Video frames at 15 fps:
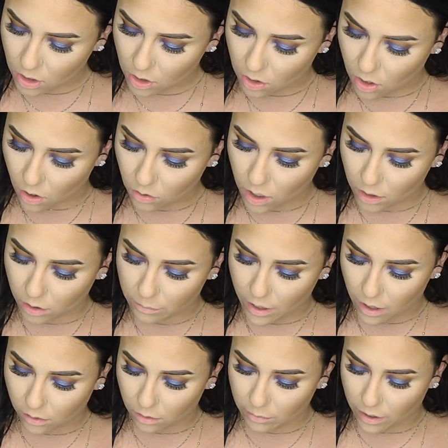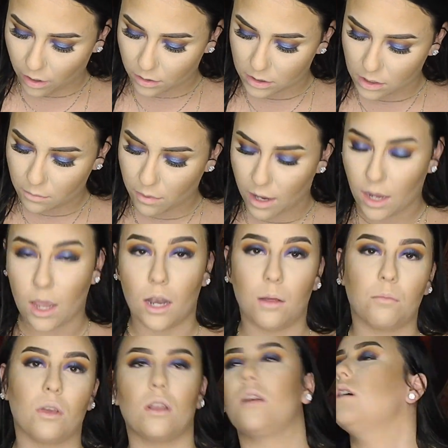No Color Powder by RCMA and I'm going